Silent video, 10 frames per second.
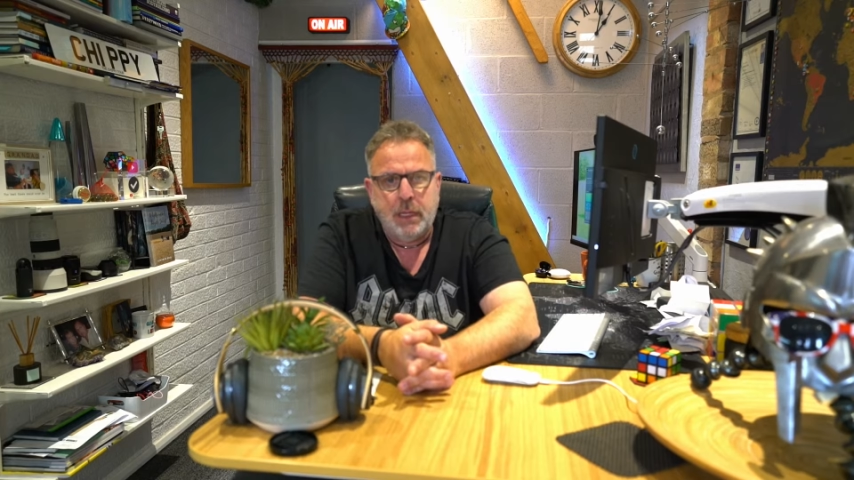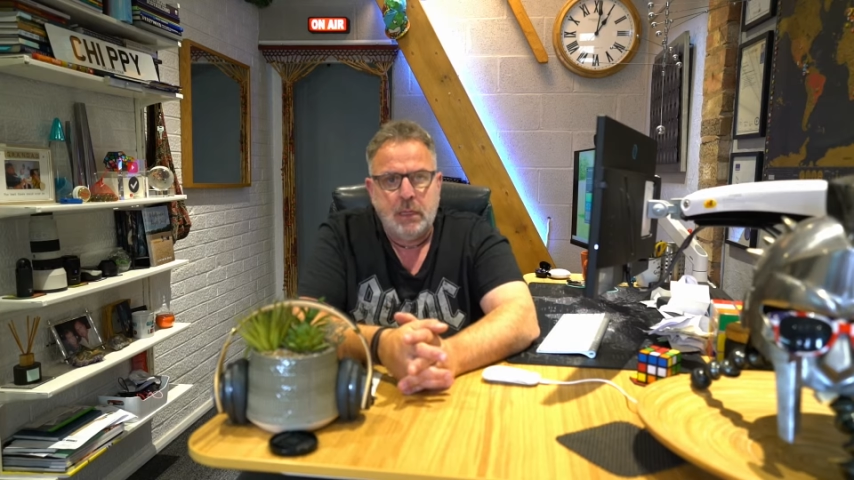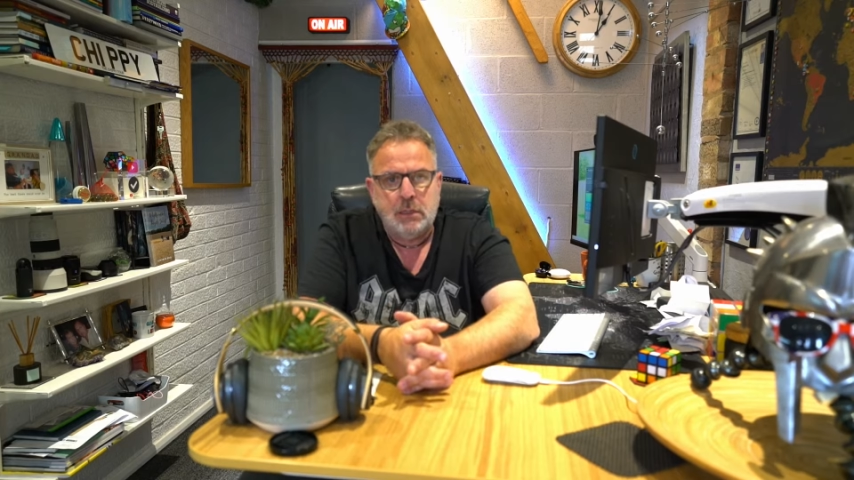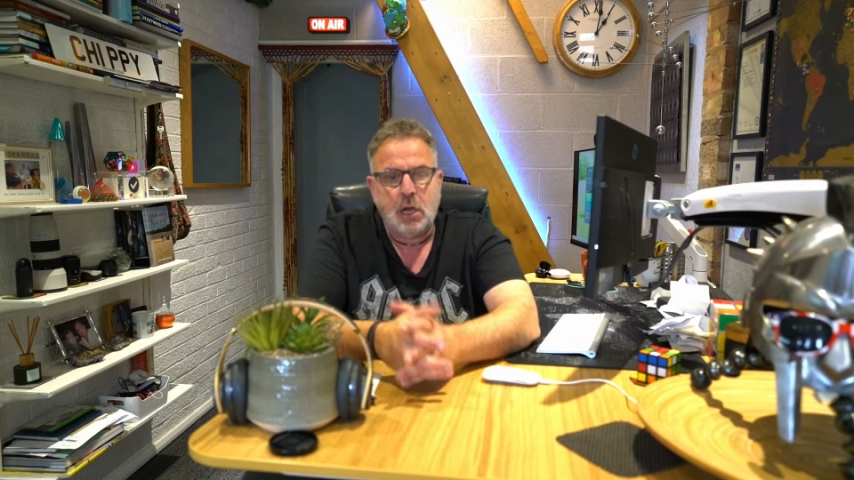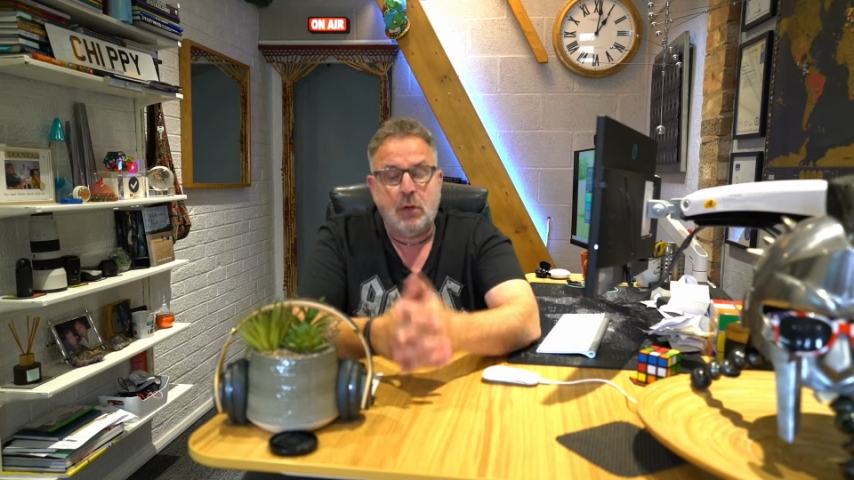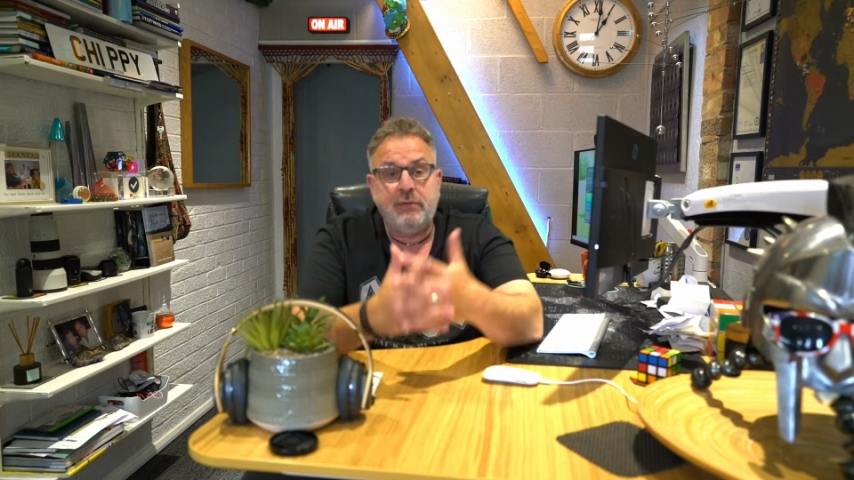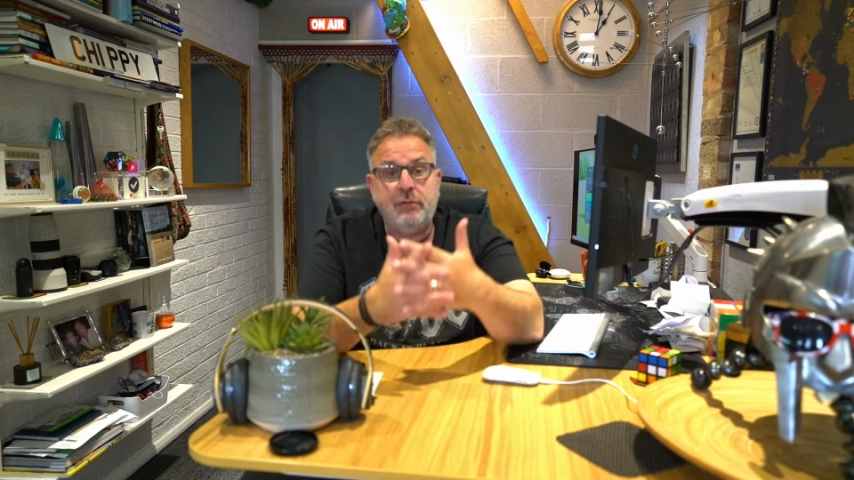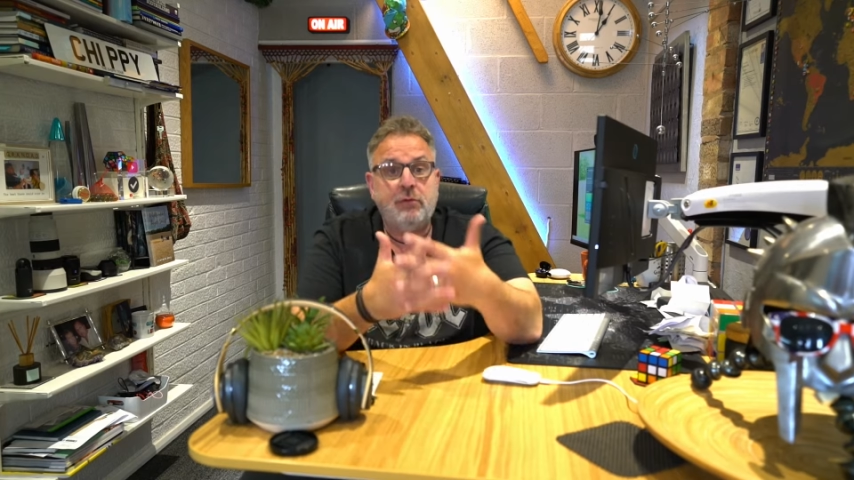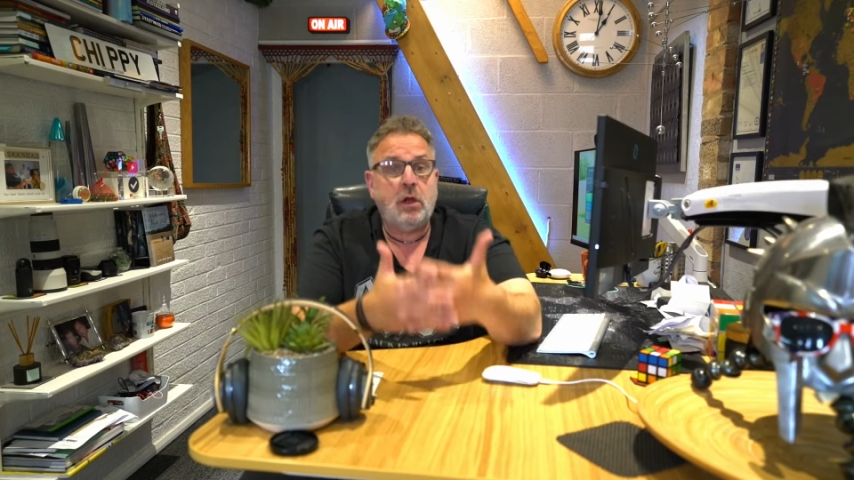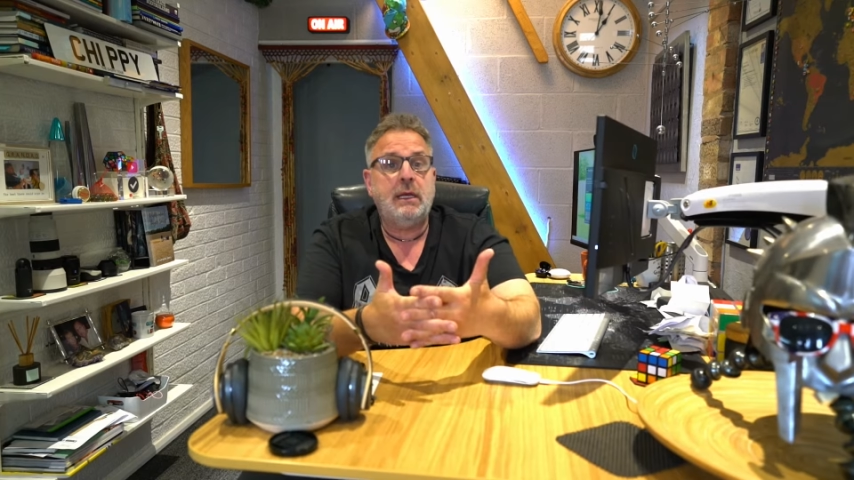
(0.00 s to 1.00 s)
So if
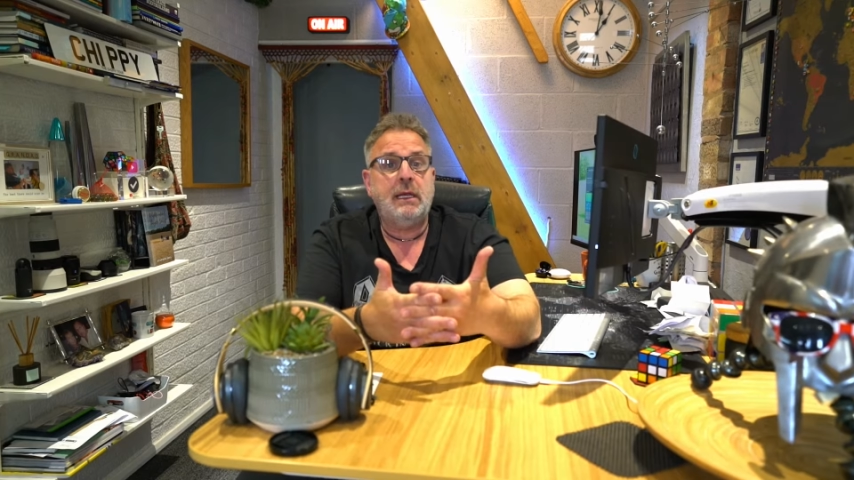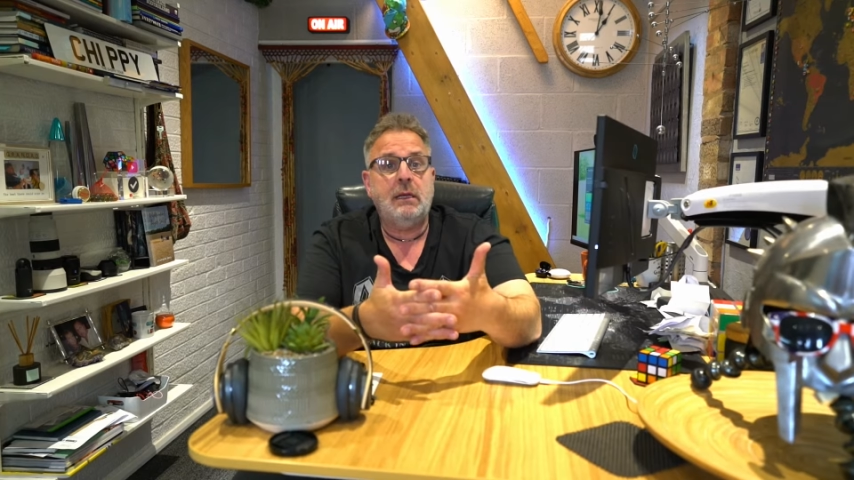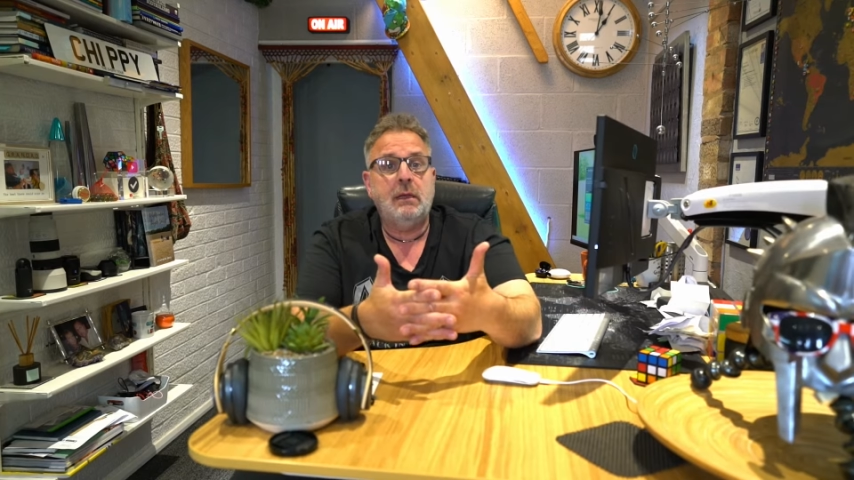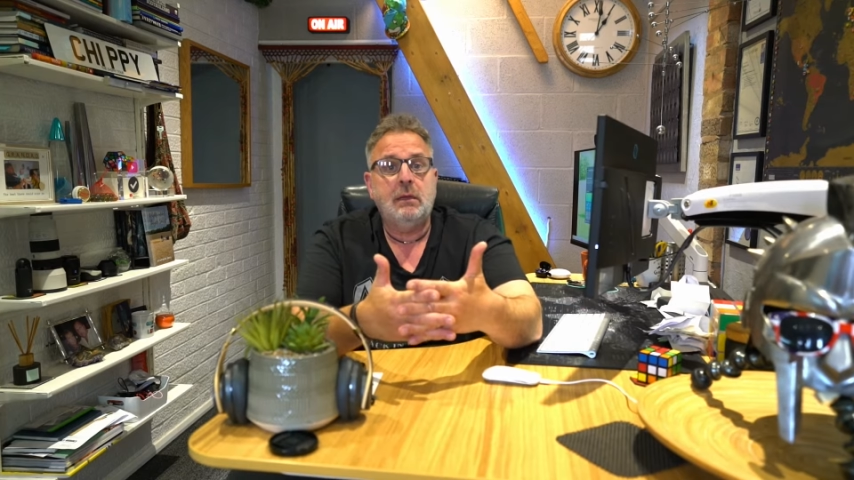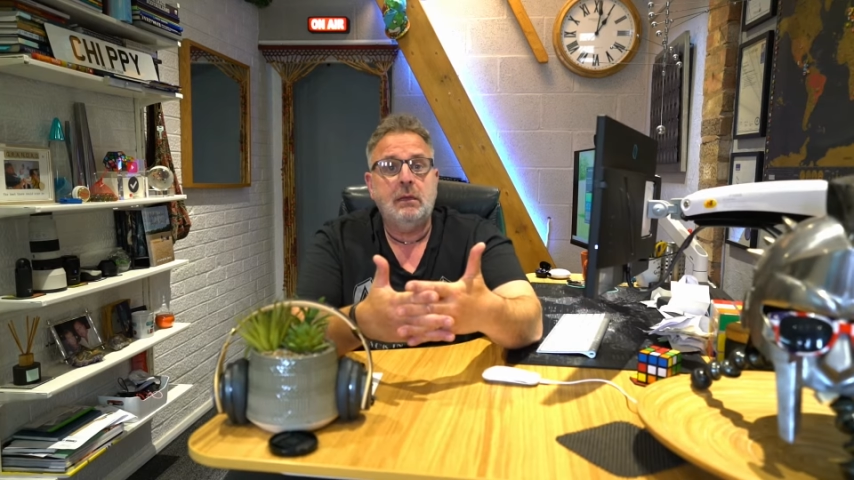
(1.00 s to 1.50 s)
you've got any